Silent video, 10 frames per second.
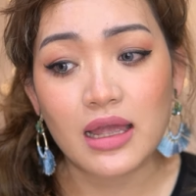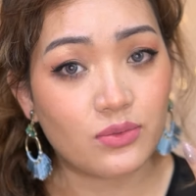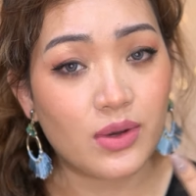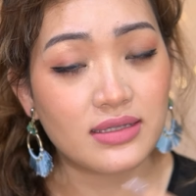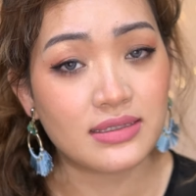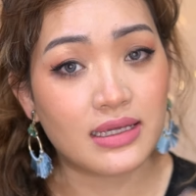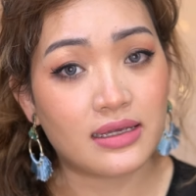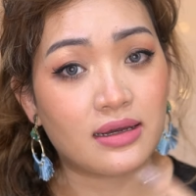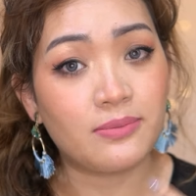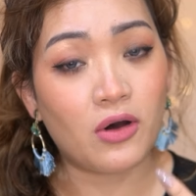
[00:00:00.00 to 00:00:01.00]
Once they
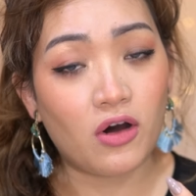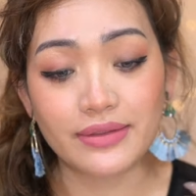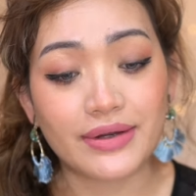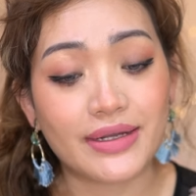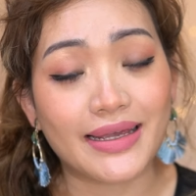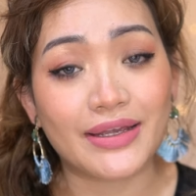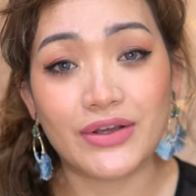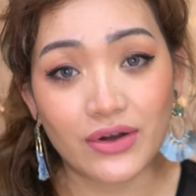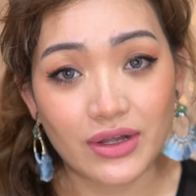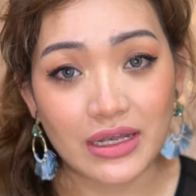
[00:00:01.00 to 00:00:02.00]
come on, they're like
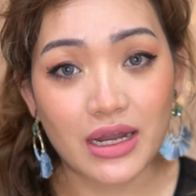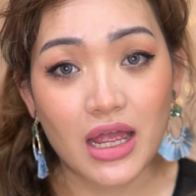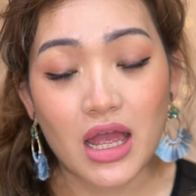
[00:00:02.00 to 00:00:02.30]
gone.